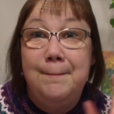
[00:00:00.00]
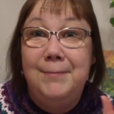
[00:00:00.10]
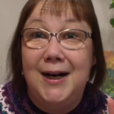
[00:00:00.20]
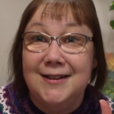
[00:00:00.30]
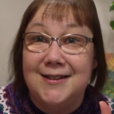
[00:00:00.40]

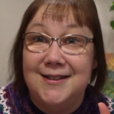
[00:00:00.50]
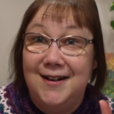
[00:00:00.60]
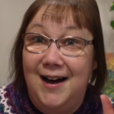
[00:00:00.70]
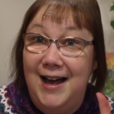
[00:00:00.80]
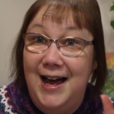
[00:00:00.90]
But
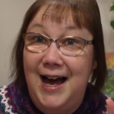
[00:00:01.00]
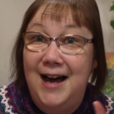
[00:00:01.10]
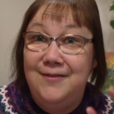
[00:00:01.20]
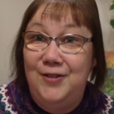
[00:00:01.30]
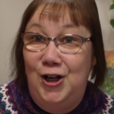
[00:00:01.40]
I
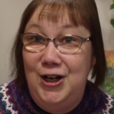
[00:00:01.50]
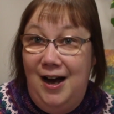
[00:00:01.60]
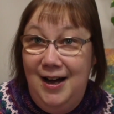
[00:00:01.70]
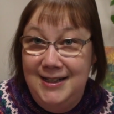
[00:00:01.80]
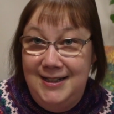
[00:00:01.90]
have an
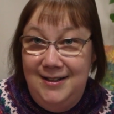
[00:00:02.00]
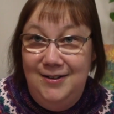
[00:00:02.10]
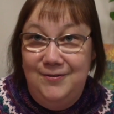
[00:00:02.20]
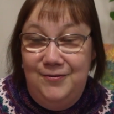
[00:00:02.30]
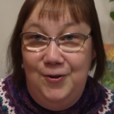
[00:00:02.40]

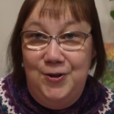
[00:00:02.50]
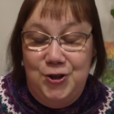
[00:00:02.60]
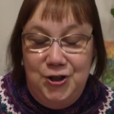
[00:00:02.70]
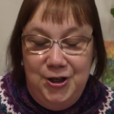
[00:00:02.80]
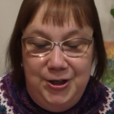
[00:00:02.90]
idea for the
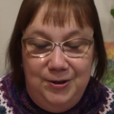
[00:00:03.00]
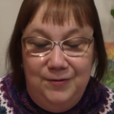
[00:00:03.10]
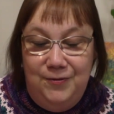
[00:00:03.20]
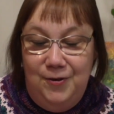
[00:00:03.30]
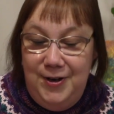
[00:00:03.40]
journal
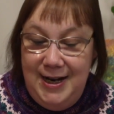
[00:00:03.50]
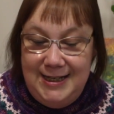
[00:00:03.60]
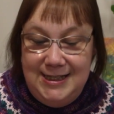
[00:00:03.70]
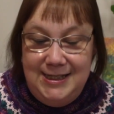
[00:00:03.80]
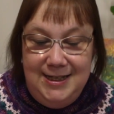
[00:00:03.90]
for
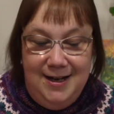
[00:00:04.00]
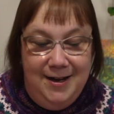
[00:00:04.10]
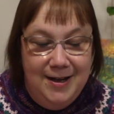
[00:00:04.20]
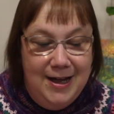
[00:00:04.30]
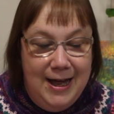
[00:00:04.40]
next
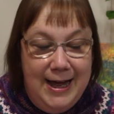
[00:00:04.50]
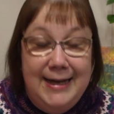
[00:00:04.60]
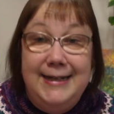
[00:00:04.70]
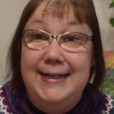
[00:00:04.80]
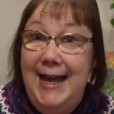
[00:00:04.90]
year.
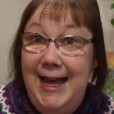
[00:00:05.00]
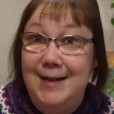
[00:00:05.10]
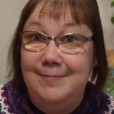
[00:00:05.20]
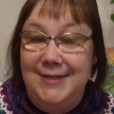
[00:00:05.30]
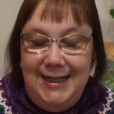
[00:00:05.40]

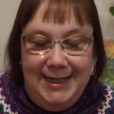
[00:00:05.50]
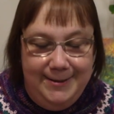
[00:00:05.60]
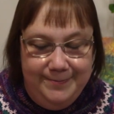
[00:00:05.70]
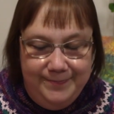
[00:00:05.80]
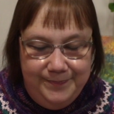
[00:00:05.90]

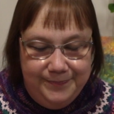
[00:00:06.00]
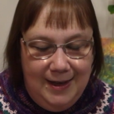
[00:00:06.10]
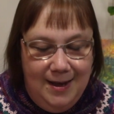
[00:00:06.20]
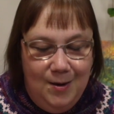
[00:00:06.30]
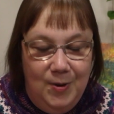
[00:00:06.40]
Namely,
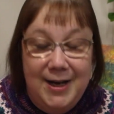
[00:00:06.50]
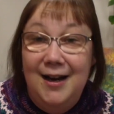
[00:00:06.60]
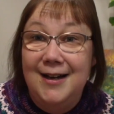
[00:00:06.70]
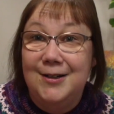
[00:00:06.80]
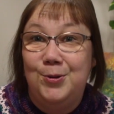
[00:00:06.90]
when
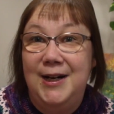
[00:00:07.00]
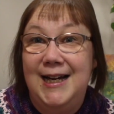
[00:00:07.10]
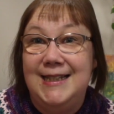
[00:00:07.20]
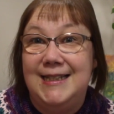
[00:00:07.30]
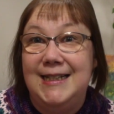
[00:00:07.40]
I
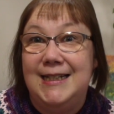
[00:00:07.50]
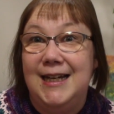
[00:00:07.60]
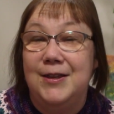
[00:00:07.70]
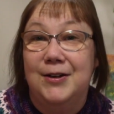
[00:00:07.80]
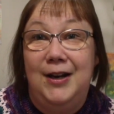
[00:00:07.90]

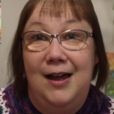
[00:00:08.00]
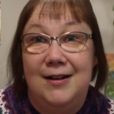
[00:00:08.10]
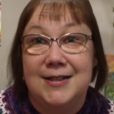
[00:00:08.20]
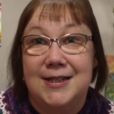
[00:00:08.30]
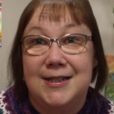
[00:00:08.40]
created the
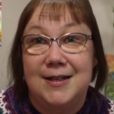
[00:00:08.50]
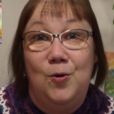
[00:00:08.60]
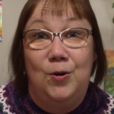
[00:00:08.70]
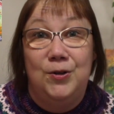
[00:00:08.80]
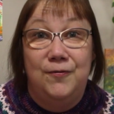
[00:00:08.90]
class
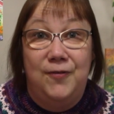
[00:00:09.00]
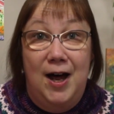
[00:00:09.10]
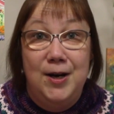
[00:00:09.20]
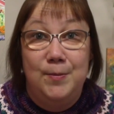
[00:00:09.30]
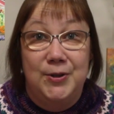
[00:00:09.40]
called
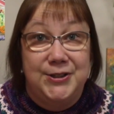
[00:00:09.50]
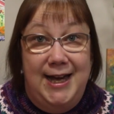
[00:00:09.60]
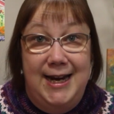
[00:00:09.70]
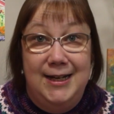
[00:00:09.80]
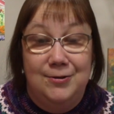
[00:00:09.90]
Fun
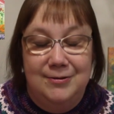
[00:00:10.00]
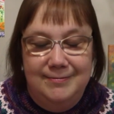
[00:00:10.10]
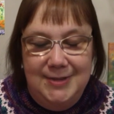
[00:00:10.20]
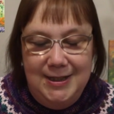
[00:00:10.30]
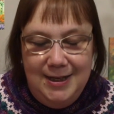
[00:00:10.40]

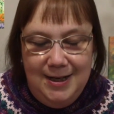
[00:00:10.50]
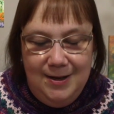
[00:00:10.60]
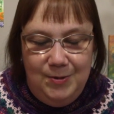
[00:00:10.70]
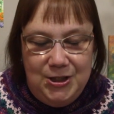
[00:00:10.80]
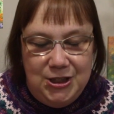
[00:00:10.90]
Botanicum,
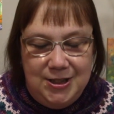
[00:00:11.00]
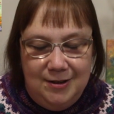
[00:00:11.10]
which is